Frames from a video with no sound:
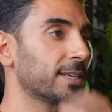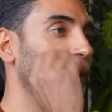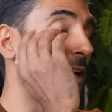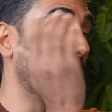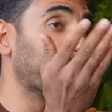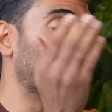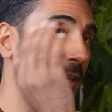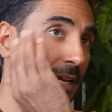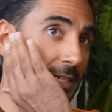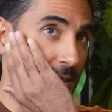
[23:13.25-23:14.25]
exactly I, mean, I
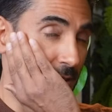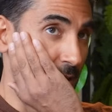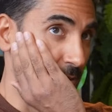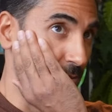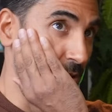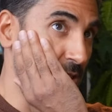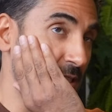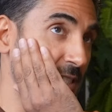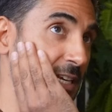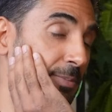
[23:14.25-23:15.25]
guess you know
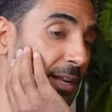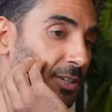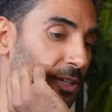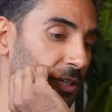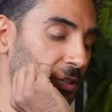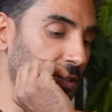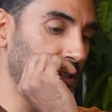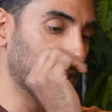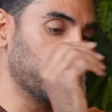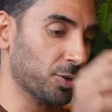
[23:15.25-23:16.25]
using the same analogy
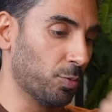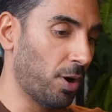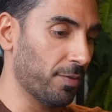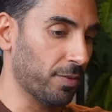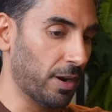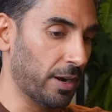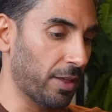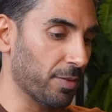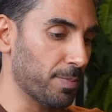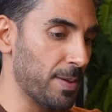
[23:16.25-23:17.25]
uh, as your wife and, and
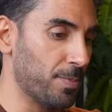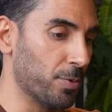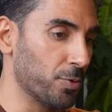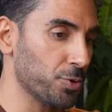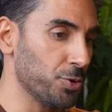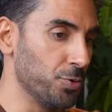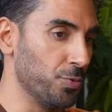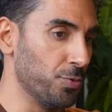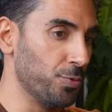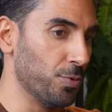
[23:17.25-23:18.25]
other people
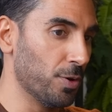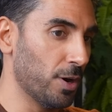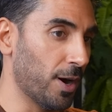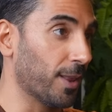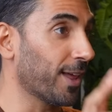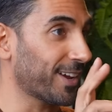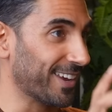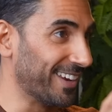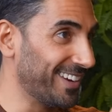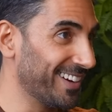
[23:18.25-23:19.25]
who are
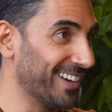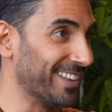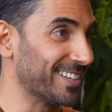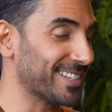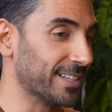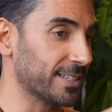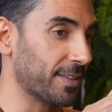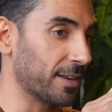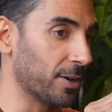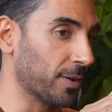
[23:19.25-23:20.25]
lucky in the sense
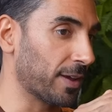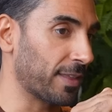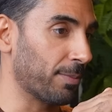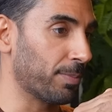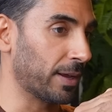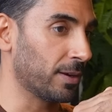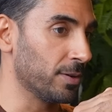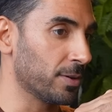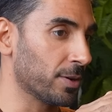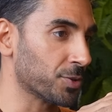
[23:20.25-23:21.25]
that they don't get that big
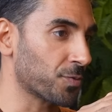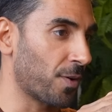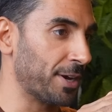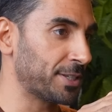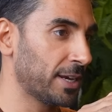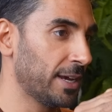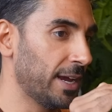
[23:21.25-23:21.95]
glucose rise